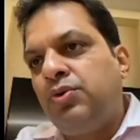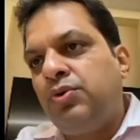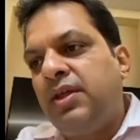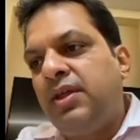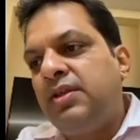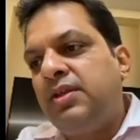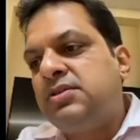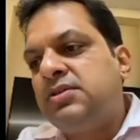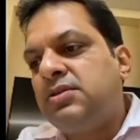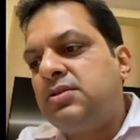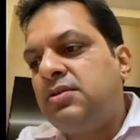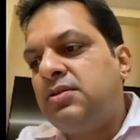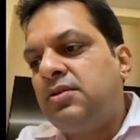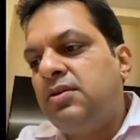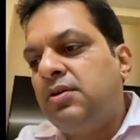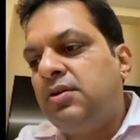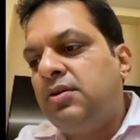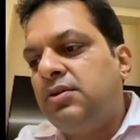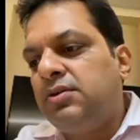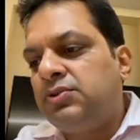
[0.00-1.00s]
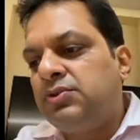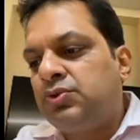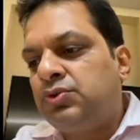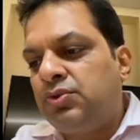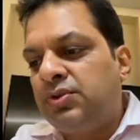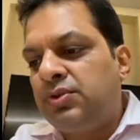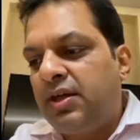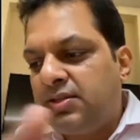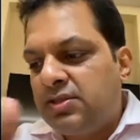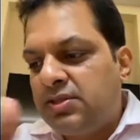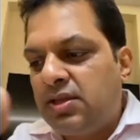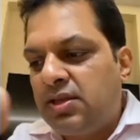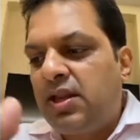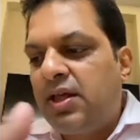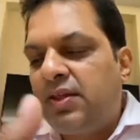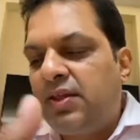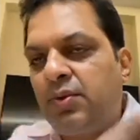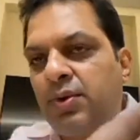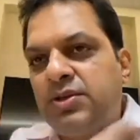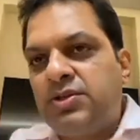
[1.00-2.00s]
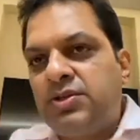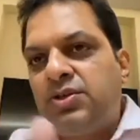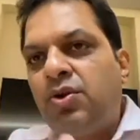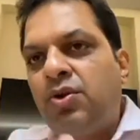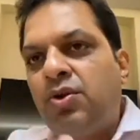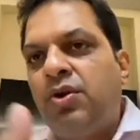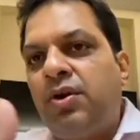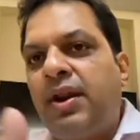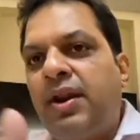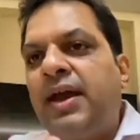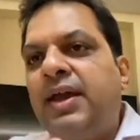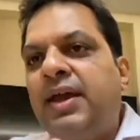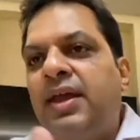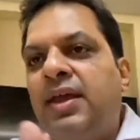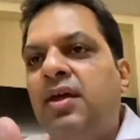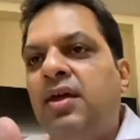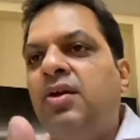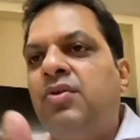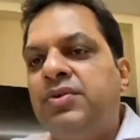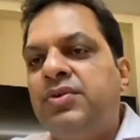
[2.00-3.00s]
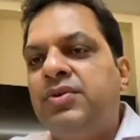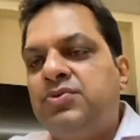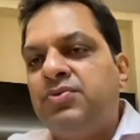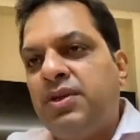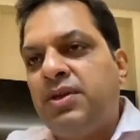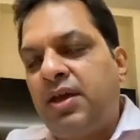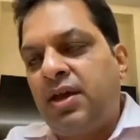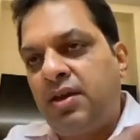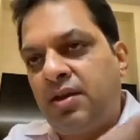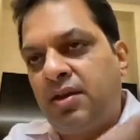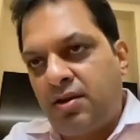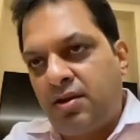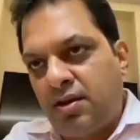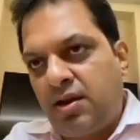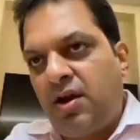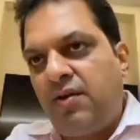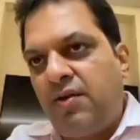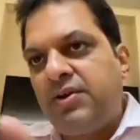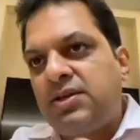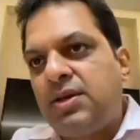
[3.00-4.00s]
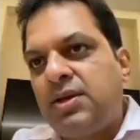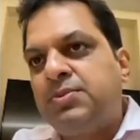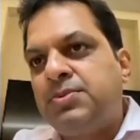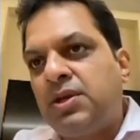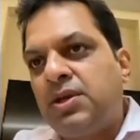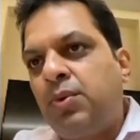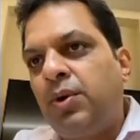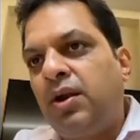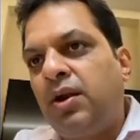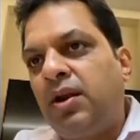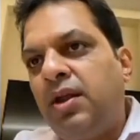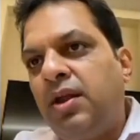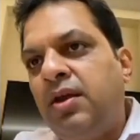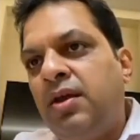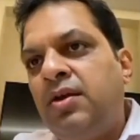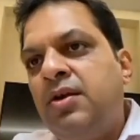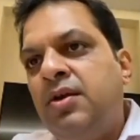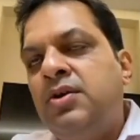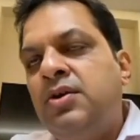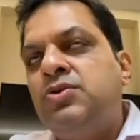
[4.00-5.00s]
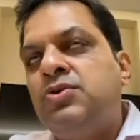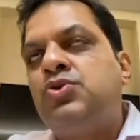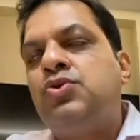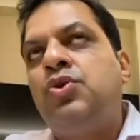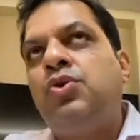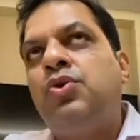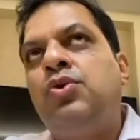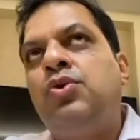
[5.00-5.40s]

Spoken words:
there is another question on tracking error which we can cover subsequently. So